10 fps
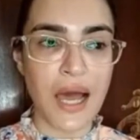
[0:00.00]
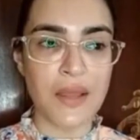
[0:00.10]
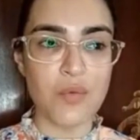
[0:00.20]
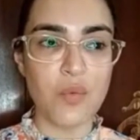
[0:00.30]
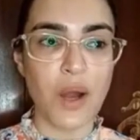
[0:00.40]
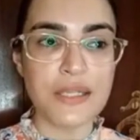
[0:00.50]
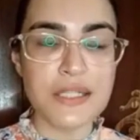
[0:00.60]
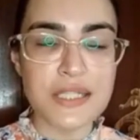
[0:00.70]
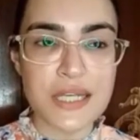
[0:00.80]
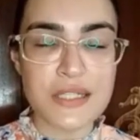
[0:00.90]
I
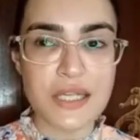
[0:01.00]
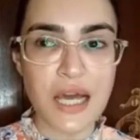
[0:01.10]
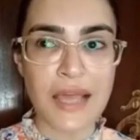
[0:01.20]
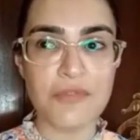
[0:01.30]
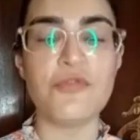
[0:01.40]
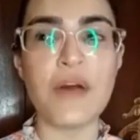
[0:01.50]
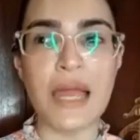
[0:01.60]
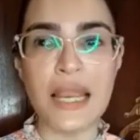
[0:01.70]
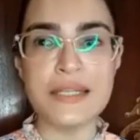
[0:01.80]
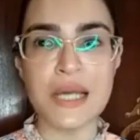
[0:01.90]

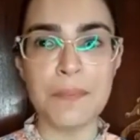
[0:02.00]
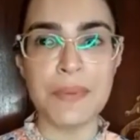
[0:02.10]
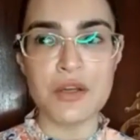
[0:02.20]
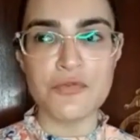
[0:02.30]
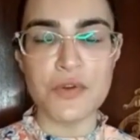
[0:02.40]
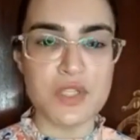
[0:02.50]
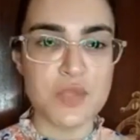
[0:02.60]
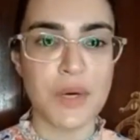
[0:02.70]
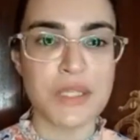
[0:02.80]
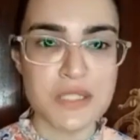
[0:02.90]
felt a bit of a
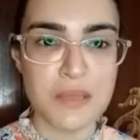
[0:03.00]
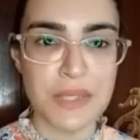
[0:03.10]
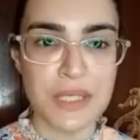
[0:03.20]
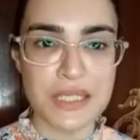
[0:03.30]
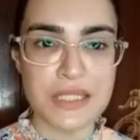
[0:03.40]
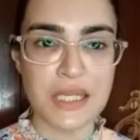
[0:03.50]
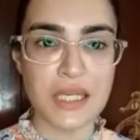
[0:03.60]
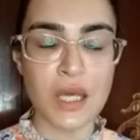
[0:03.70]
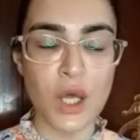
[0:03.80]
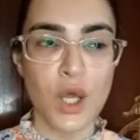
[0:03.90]

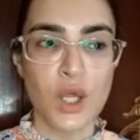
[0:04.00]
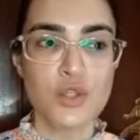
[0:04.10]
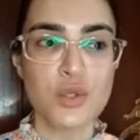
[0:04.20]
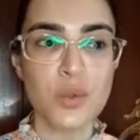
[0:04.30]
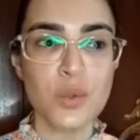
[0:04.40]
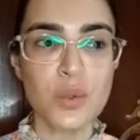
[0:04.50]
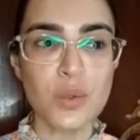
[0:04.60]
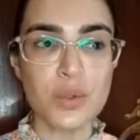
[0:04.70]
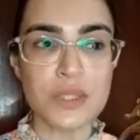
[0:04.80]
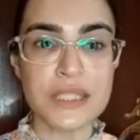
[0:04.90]
responsibility
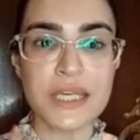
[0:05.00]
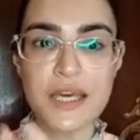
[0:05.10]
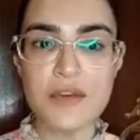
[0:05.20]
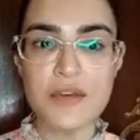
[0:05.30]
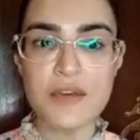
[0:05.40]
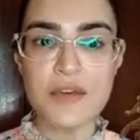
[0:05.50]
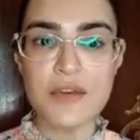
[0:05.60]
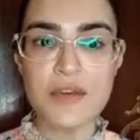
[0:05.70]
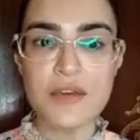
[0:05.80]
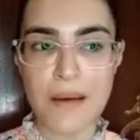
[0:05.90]
to give
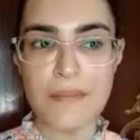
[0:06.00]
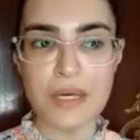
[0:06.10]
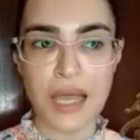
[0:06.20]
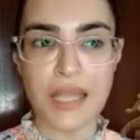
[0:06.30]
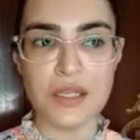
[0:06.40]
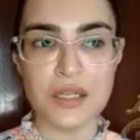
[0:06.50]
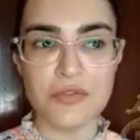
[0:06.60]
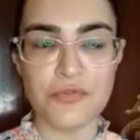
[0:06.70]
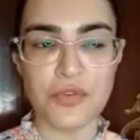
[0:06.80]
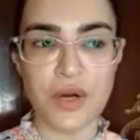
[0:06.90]
some kind
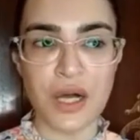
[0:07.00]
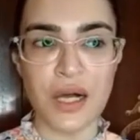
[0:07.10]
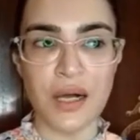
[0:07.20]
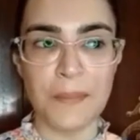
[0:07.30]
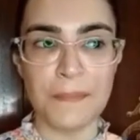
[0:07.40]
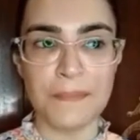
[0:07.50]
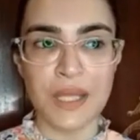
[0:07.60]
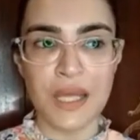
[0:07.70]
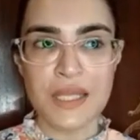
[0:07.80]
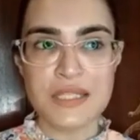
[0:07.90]
of
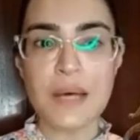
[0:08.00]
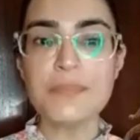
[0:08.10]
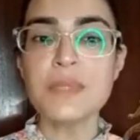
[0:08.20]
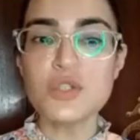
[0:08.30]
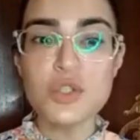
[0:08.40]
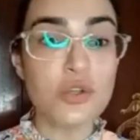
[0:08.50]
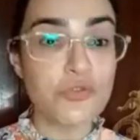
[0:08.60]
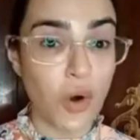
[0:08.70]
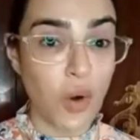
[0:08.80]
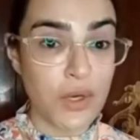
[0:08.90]
something to look
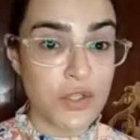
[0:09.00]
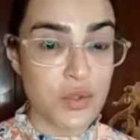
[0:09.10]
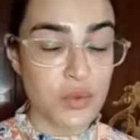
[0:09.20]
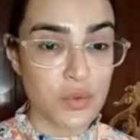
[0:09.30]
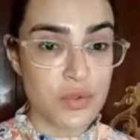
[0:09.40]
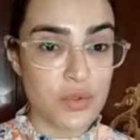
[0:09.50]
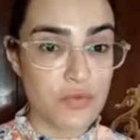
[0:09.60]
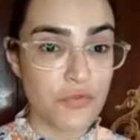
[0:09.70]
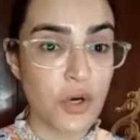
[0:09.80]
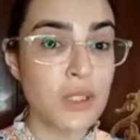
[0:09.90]
forward to
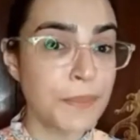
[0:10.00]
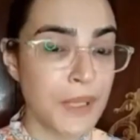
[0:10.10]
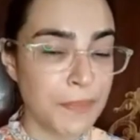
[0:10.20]
for the